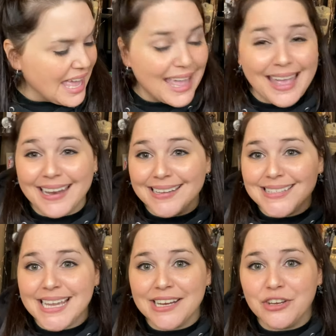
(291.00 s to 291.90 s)
And it's
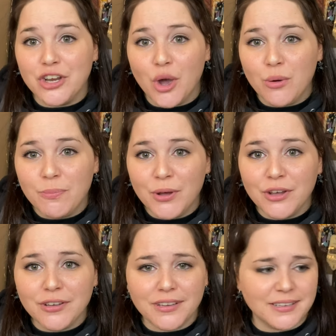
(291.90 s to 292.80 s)
a
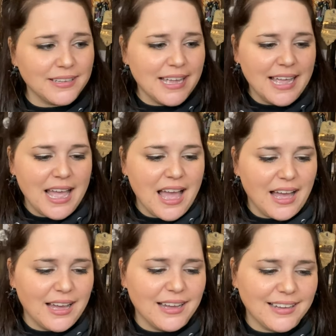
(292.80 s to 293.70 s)
notebook.
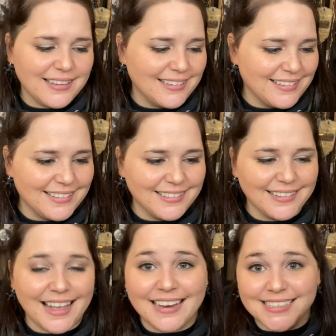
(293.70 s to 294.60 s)
And
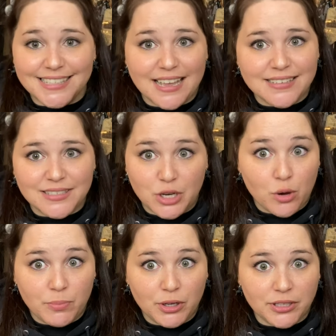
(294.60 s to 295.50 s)
it says
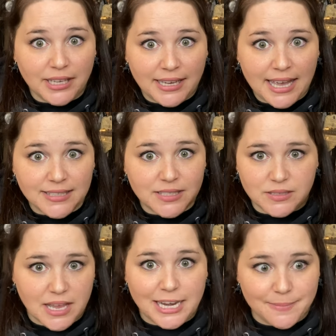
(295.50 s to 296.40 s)
notebook in case
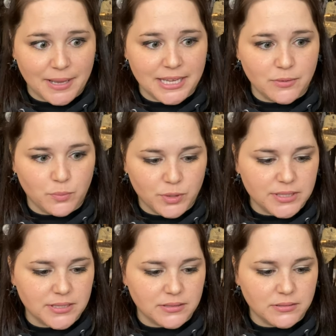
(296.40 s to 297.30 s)
anybody
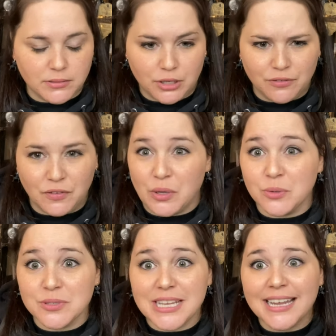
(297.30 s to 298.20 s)
was
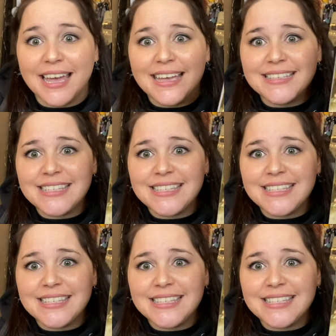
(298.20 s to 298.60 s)
confused, I guess.